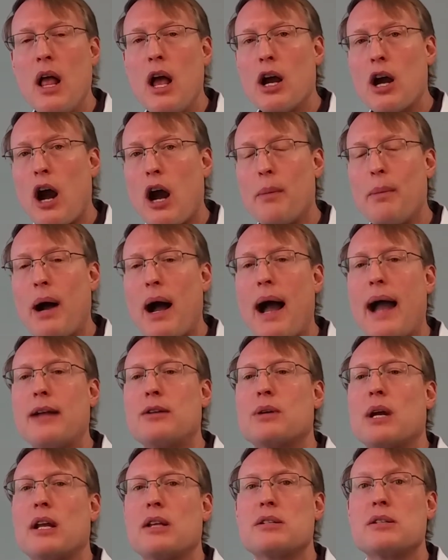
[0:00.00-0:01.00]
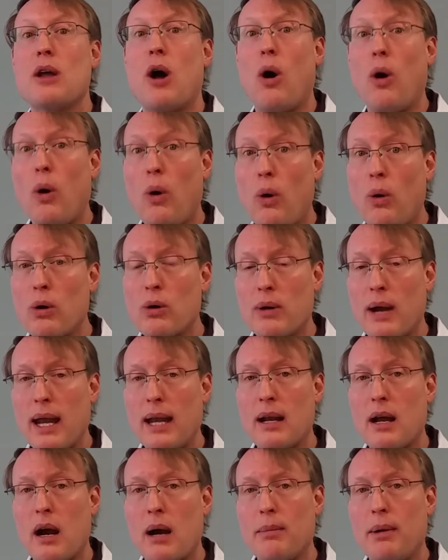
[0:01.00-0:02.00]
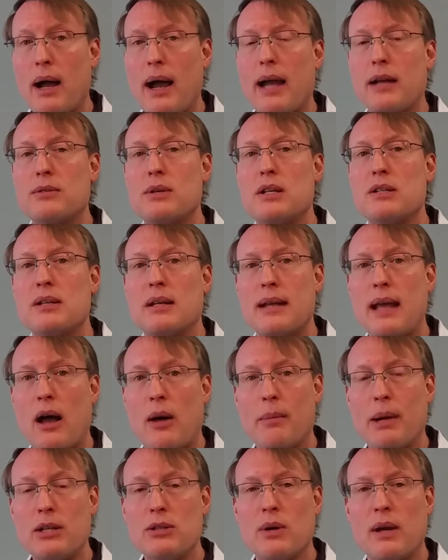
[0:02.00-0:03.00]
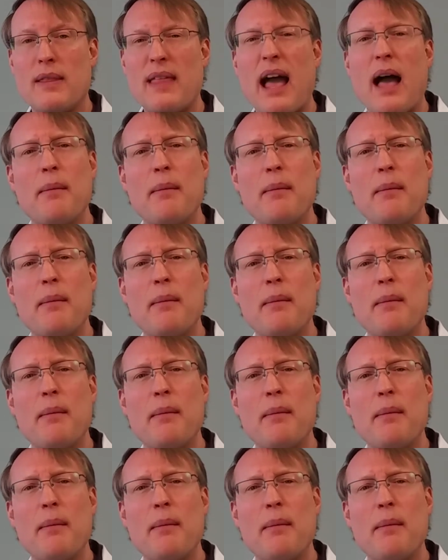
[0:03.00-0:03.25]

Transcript: carbohydrates, whole grain carbohydrates, and how am I doing that.